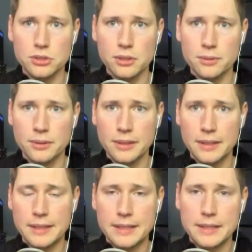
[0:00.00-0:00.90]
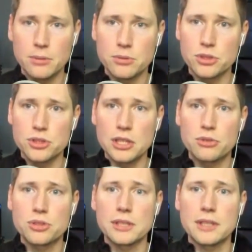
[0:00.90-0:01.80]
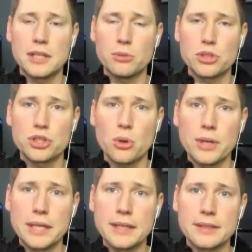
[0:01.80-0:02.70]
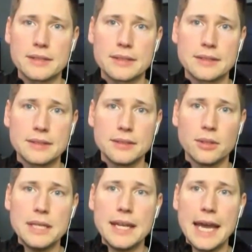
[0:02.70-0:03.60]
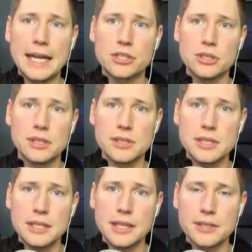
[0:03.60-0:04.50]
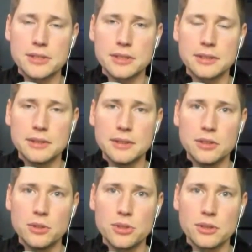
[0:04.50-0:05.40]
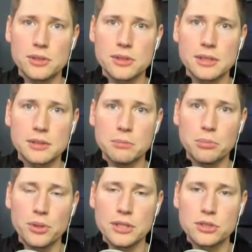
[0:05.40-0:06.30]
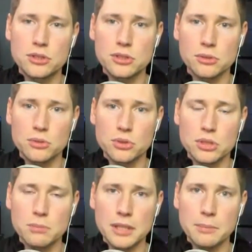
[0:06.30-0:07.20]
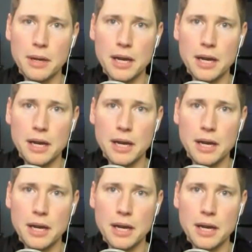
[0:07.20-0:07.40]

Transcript: So it was just interesting that they were showing it, you know, in action at CES and using this, like, bridged solution to make it